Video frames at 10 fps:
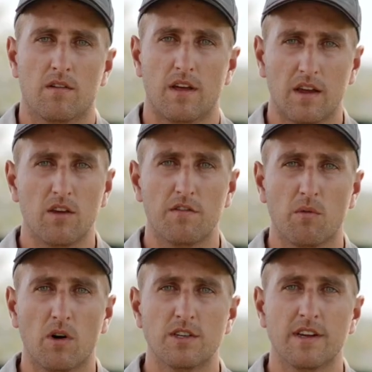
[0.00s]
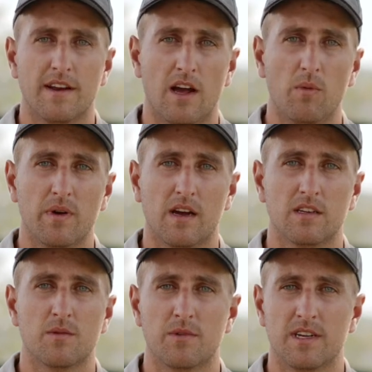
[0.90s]
Thank you for watching and helping
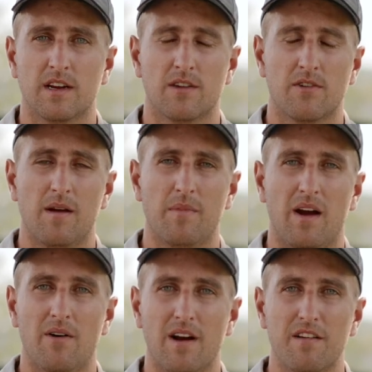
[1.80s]
us to protect the Great Barrier